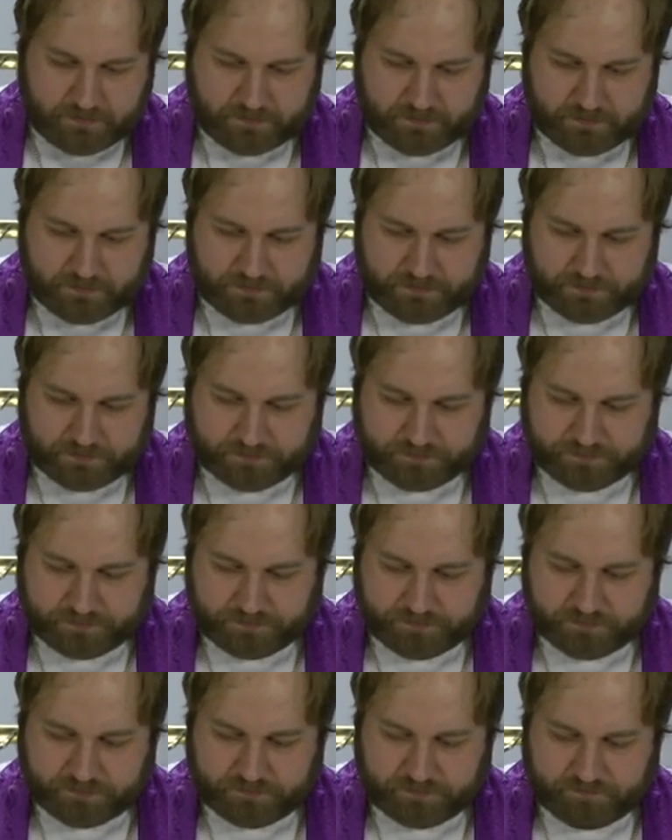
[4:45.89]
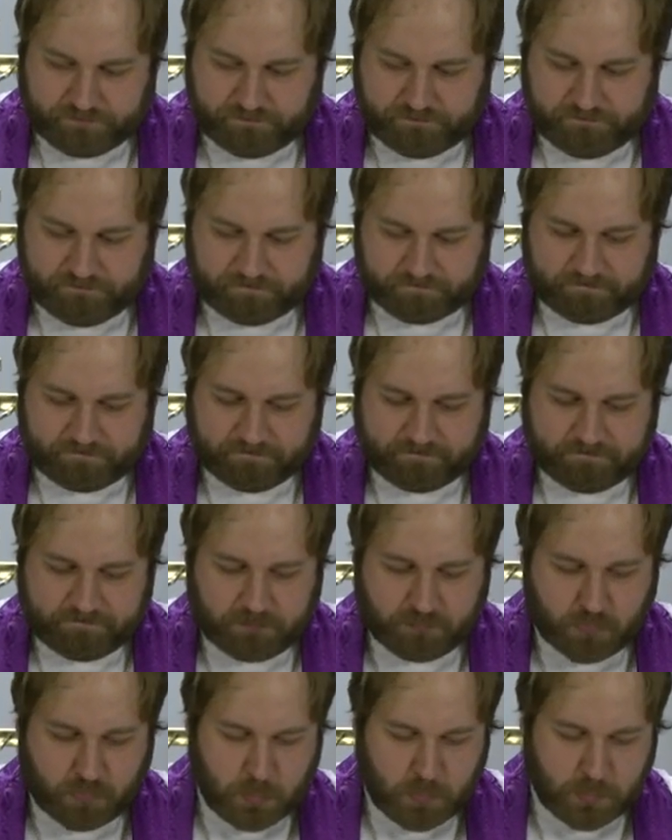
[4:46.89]

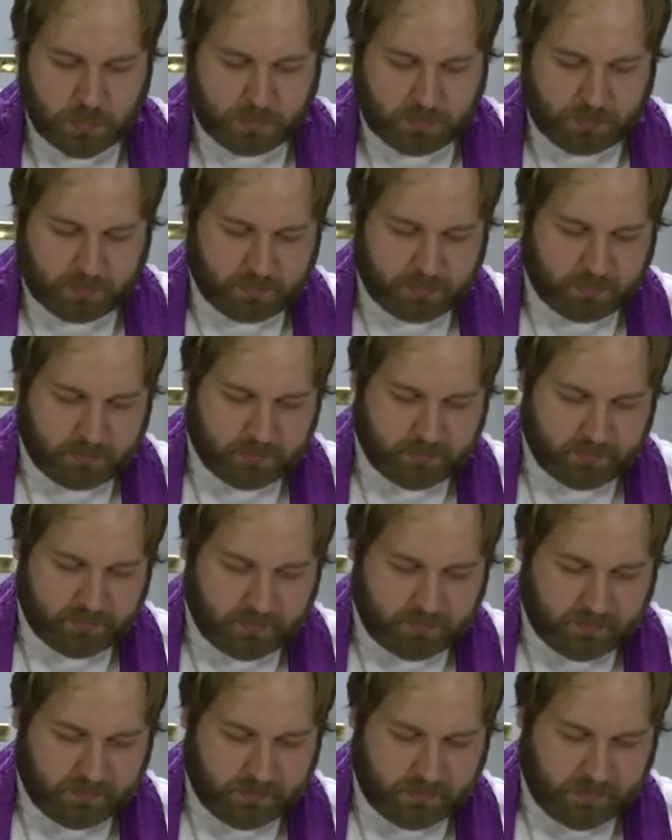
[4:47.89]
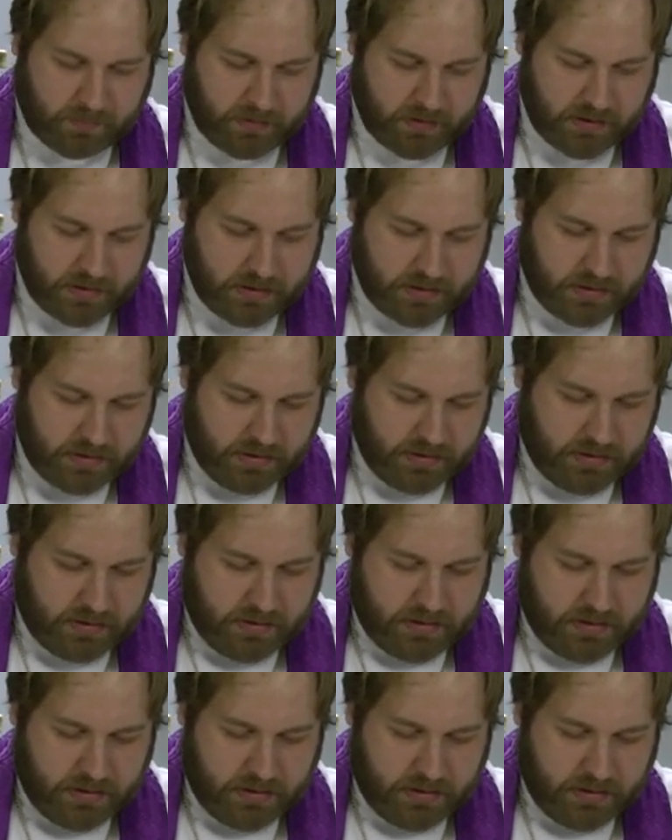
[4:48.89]
[no speech]